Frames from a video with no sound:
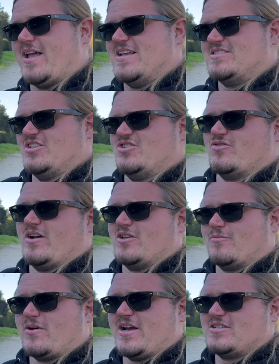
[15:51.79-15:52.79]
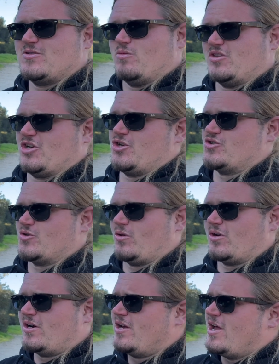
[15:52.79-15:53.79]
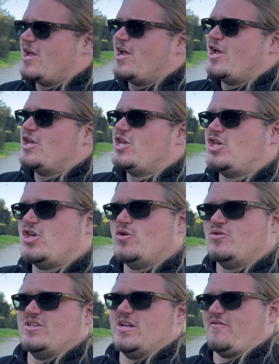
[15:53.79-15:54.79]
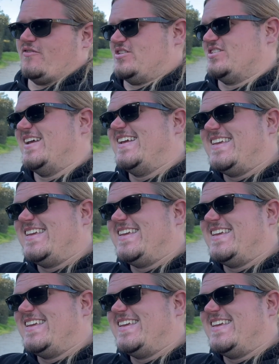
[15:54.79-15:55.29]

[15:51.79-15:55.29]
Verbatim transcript: as the trailer brakes with the controller, huge difference.